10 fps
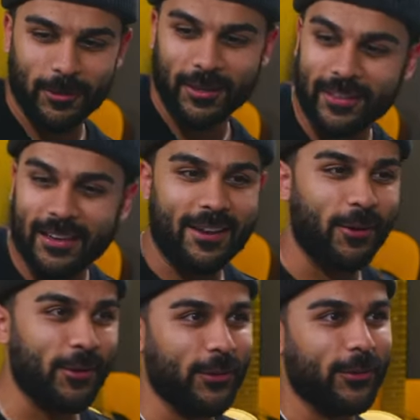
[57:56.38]
Well, good thing I know
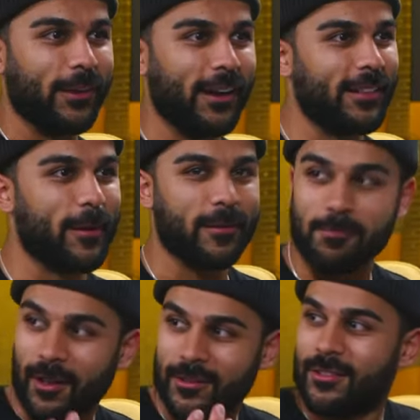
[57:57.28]
you, right? They're a
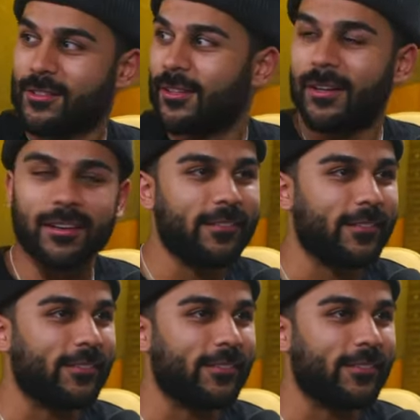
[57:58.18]
sponsor, so I'll get it for